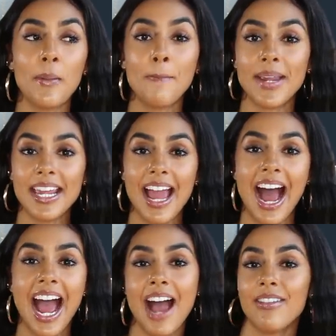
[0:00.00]
for me,
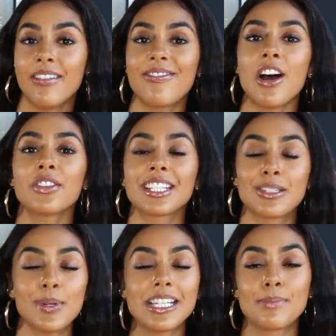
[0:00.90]
I haven't found the
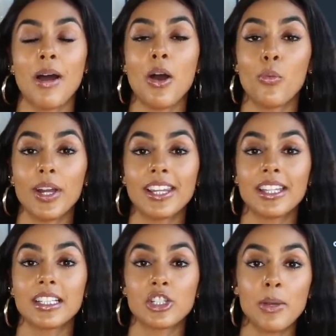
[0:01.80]
sweet spot with
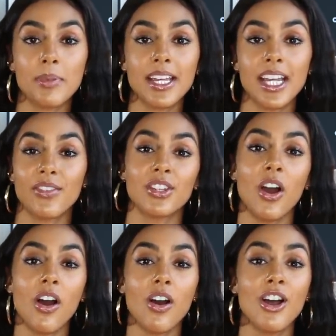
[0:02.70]
shipping. If
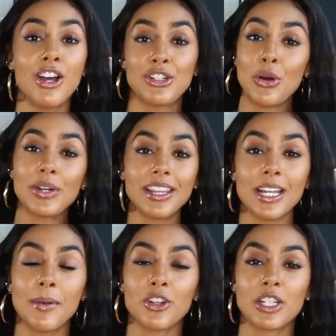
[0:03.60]
y'all know anything
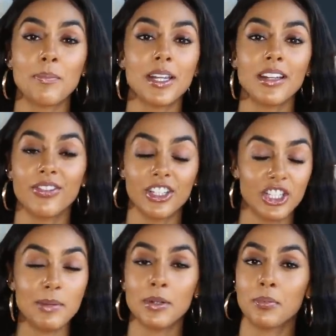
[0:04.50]
about shipping for a
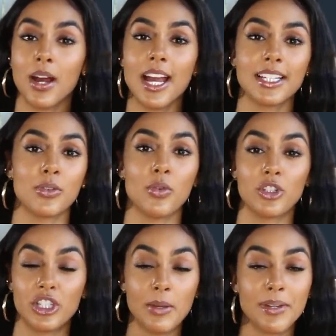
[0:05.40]
cheaper price or
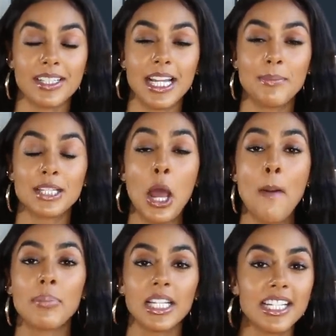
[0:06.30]
shipping tips,
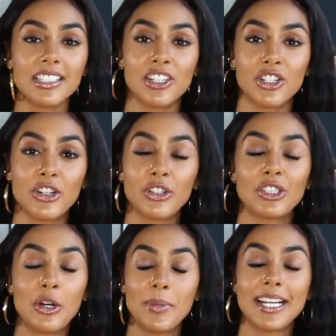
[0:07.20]
please let your girl
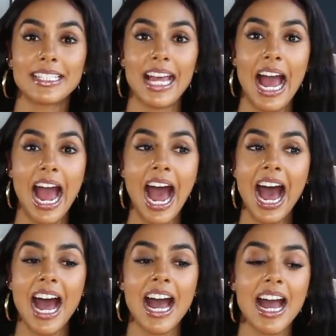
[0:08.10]
know, because
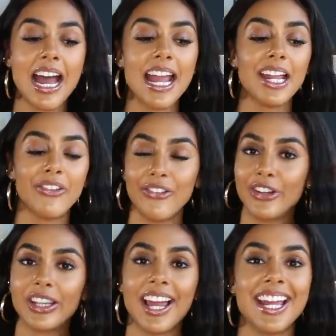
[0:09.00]
I
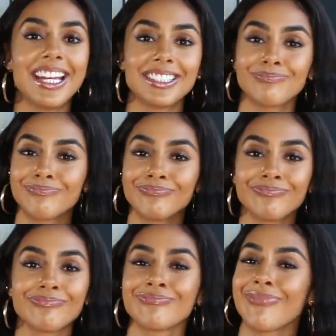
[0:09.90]
feel like
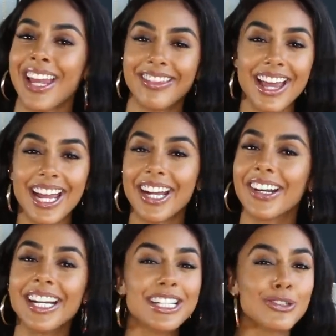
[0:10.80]
that
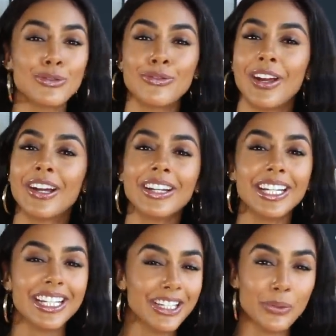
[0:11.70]
area is
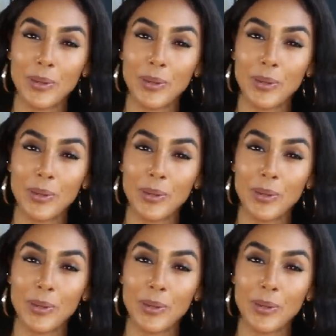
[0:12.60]
very